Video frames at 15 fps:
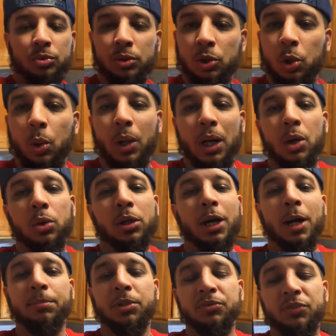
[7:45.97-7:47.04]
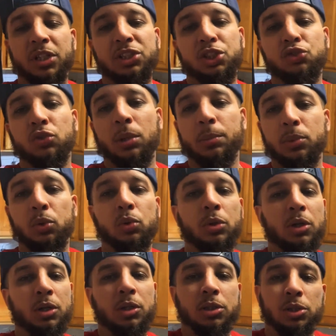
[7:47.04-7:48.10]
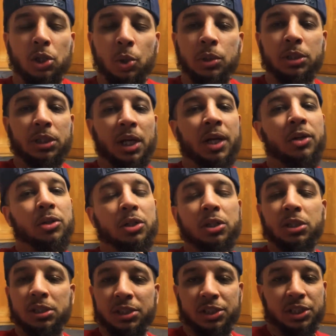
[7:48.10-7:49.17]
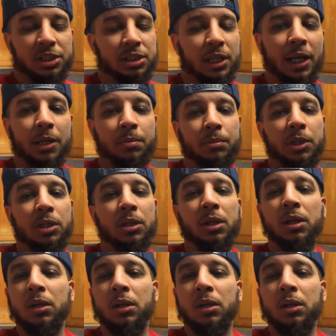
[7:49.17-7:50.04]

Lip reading: Go out, cop the veggie crumble, throw it down, cooks just like meat.